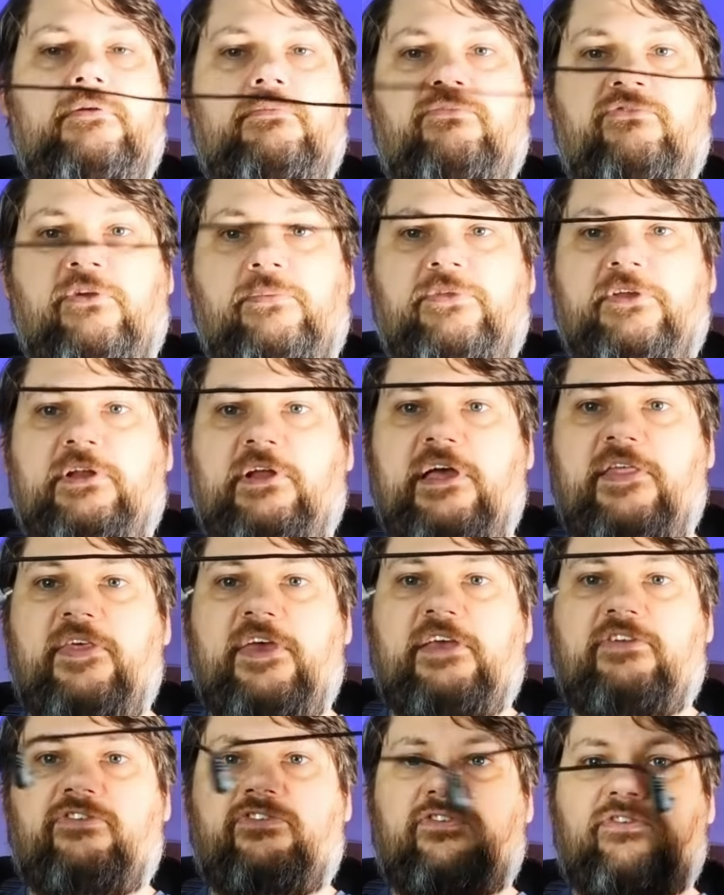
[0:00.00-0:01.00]
something like
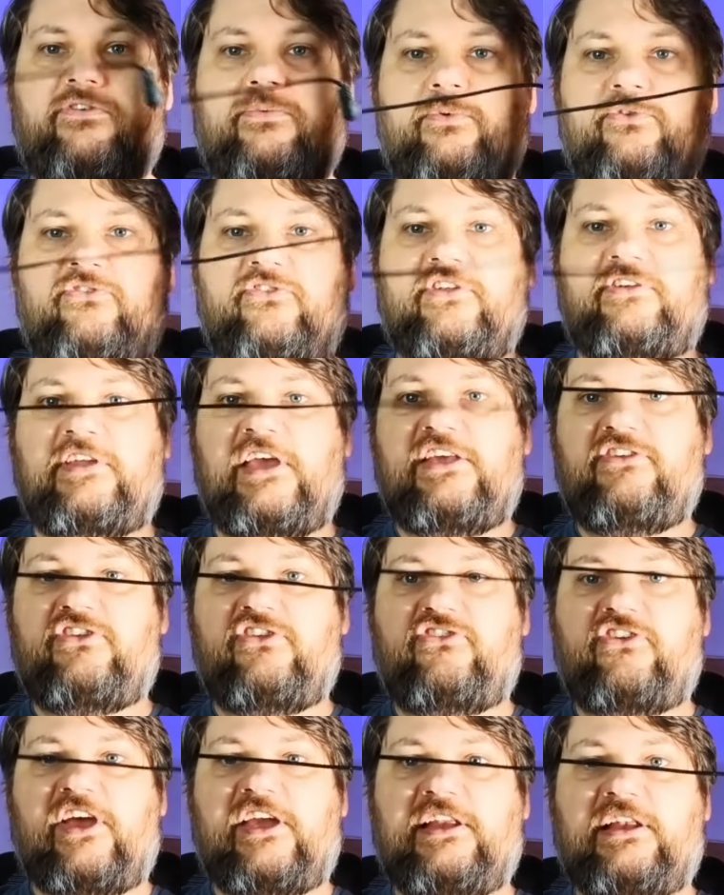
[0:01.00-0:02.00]
this, which is a
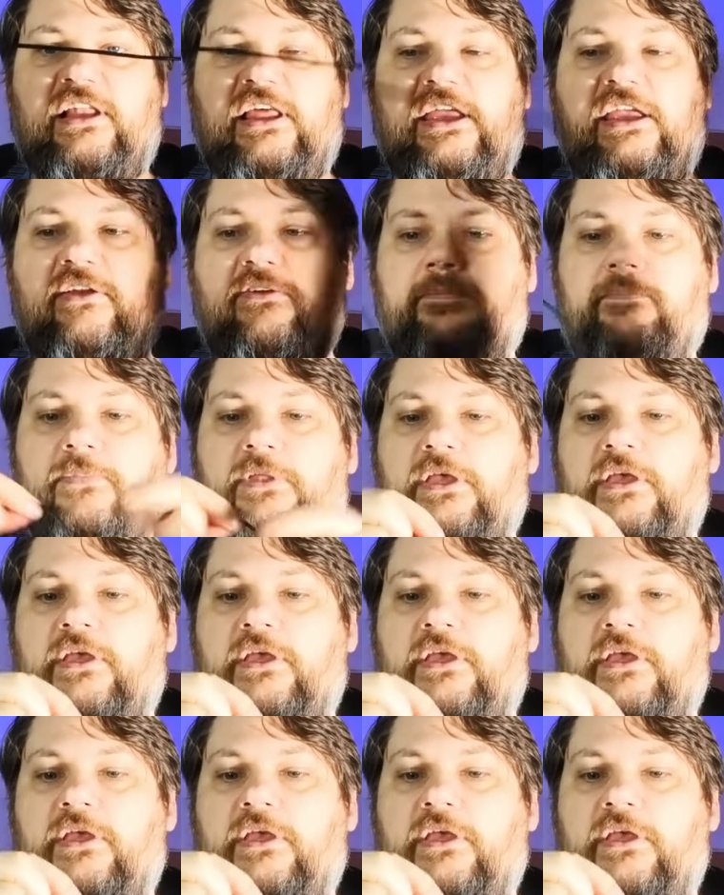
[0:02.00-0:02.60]
daisy chain lead.